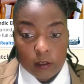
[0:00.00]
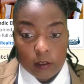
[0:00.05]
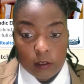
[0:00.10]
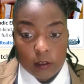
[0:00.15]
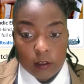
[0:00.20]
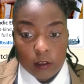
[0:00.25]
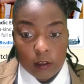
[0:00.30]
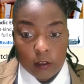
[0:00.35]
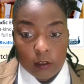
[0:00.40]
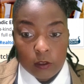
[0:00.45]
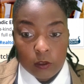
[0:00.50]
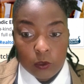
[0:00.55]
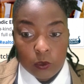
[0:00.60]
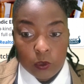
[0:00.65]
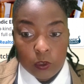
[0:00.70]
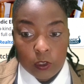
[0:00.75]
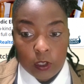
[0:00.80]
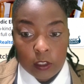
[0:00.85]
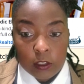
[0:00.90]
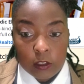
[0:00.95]
thing so you
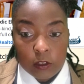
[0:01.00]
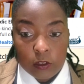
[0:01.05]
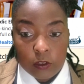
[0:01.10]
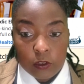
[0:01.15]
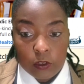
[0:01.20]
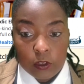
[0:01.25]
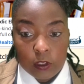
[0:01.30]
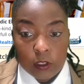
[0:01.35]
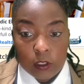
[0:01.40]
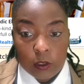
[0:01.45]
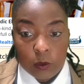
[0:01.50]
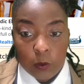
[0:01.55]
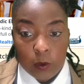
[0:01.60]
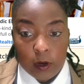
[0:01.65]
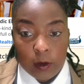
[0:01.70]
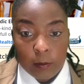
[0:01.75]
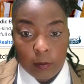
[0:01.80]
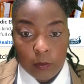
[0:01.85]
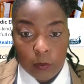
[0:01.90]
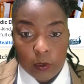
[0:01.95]
guys can see
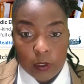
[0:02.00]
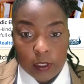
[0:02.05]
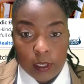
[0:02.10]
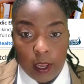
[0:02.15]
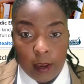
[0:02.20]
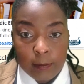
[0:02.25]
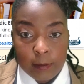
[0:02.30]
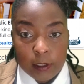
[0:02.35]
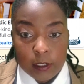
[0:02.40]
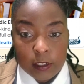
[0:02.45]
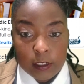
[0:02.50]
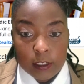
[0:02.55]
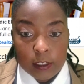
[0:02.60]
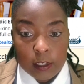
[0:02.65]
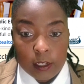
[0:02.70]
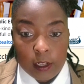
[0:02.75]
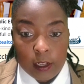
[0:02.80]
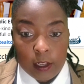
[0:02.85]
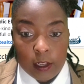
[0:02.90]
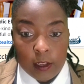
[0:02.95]
what's happening.
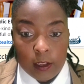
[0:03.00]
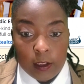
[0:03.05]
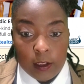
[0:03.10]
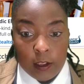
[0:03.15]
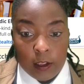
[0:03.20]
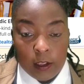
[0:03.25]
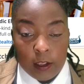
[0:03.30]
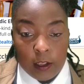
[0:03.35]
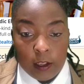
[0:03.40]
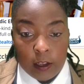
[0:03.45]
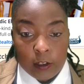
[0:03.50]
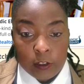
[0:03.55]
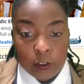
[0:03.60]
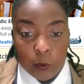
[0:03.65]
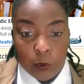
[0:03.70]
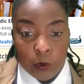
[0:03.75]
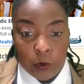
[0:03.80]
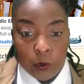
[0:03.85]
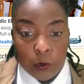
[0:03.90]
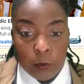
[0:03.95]
So we're
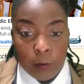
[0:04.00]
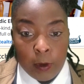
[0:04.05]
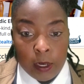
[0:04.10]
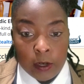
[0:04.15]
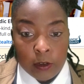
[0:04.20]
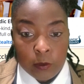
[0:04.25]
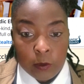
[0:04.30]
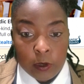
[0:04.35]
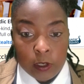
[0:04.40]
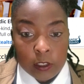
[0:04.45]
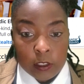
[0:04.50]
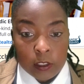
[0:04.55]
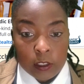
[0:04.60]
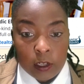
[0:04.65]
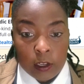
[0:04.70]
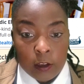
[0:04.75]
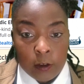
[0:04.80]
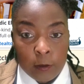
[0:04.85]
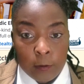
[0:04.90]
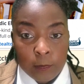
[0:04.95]
gonna go back to our
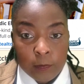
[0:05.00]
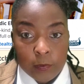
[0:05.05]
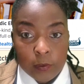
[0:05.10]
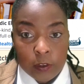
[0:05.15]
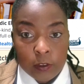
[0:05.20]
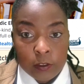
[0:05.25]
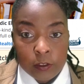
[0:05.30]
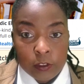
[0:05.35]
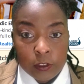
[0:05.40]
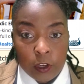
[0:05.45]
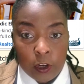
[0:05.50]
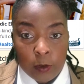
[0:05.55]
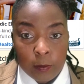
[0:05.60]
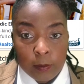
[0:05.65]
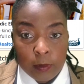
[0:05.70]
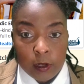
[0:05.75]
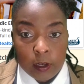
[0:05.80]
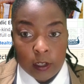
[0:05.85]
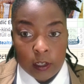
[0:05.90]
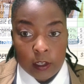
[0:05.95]
Excel and start
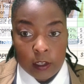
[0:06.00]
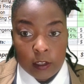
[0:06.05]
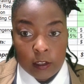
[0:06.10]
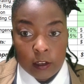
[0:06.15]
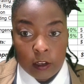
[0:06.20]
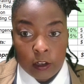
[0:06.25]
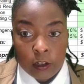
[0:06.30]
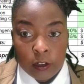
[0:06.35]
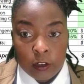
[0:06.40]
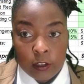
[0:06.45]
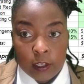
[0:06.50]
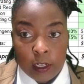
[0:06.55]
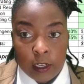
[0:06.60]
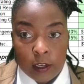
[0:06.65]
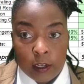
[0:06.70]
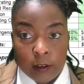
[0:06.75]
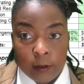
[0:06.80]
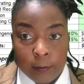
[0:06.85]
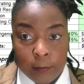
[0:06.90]
plugging in our data.